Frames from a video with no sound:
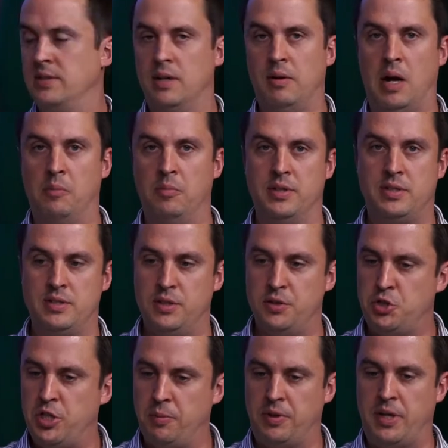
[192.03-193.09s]
I'm listening
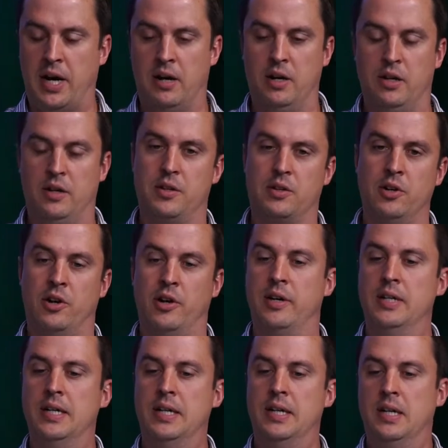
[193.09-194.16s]
to Chip Carey on the
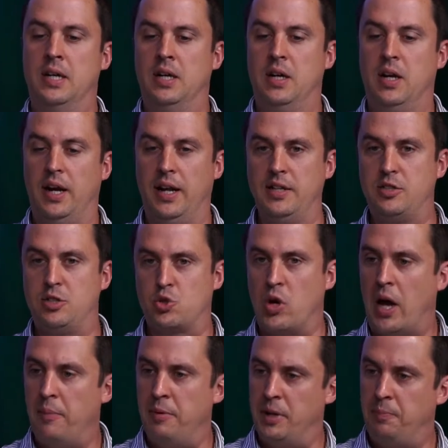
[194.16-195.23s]
call, and he's
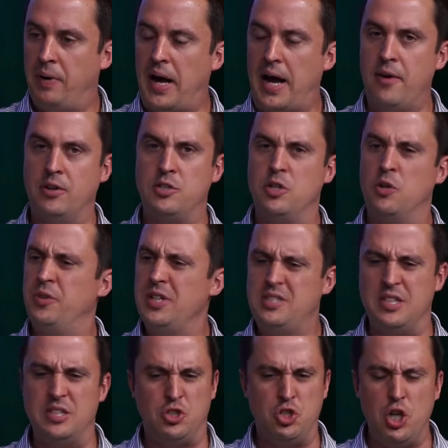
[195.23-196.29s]
describing the Pirates. You know,
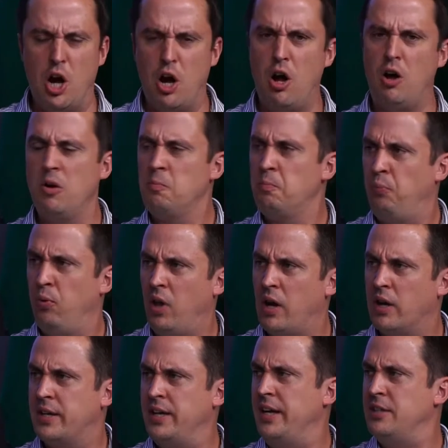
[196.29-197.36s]
this young,
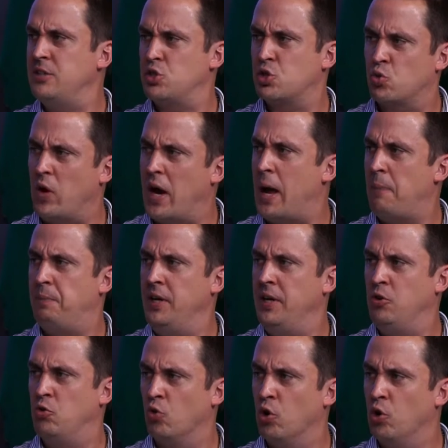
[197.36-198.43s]
plucky, scrappy
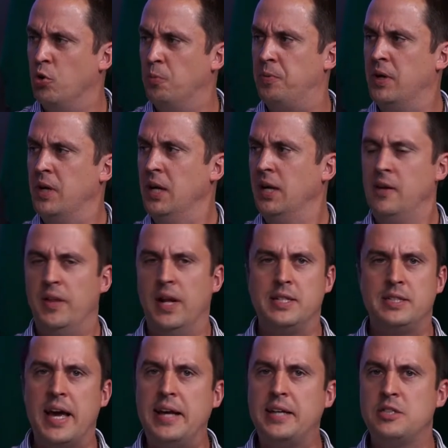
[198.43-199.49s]
group that
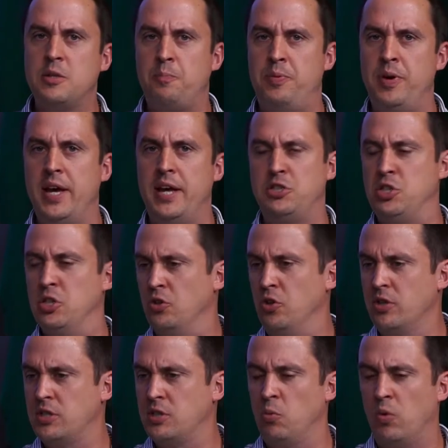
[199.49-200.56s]
takes a pitch and
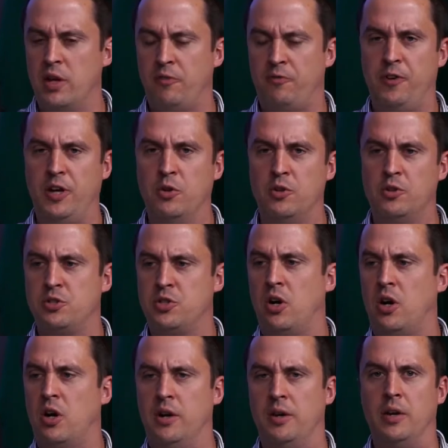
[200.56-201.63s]
looks at where the fielders
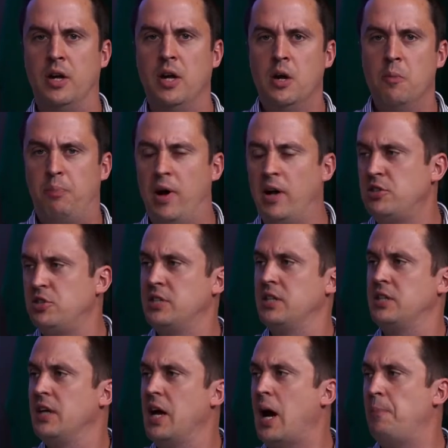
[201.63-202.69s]
are and punches
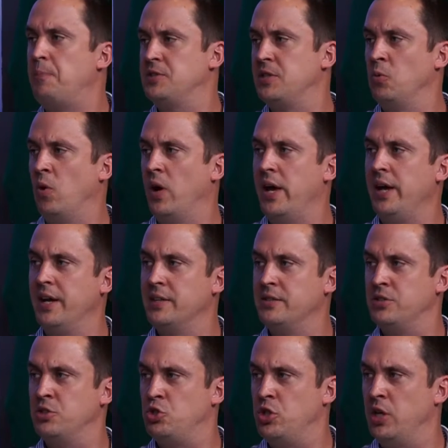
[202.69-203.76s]
it the opposite way against
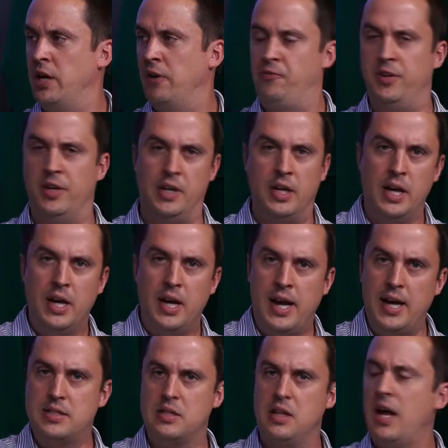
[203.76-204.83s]
the shift and
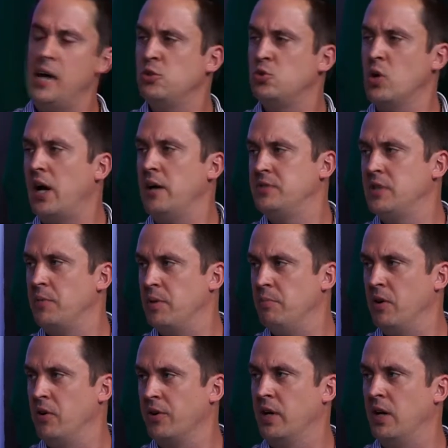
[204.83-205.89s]
hits line drives up the
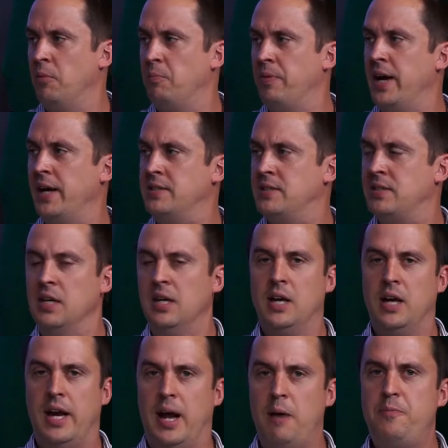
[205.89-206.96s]
middle to get on base.
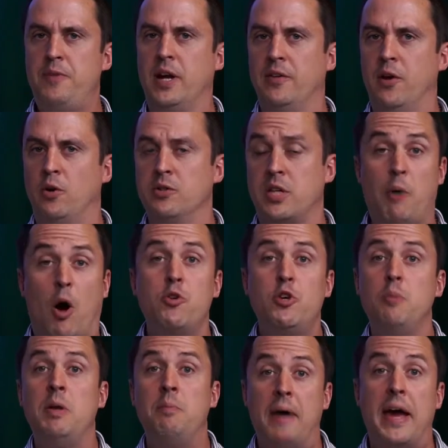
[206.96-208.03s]
And I'm thinking the whole time, oh,
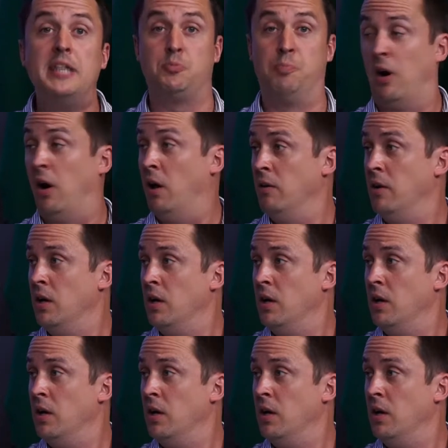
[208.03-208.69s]
you mean baseball?